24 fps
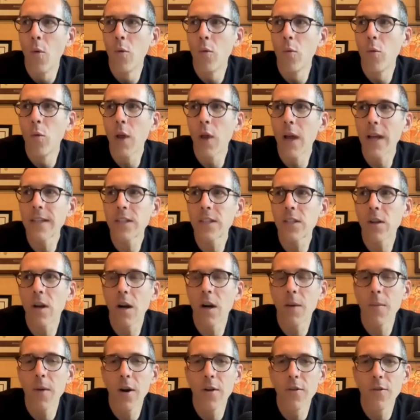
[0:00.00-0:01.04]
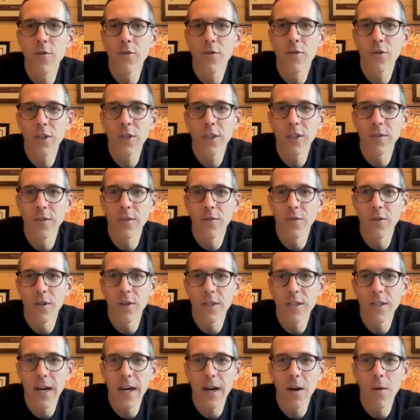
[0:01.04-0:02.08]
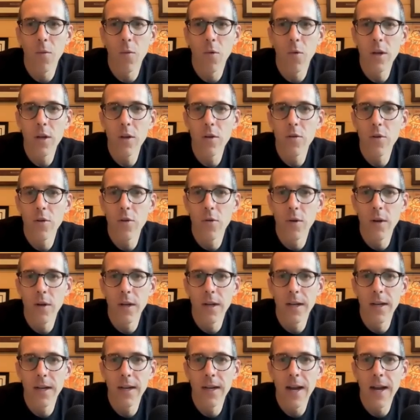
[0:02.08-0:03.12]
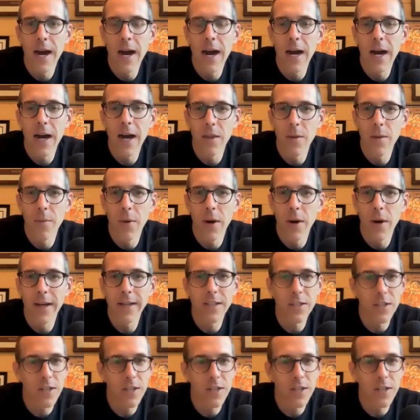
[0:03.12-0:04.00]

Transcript: Let's talk about nutrition for a second. What are you doing on the bike?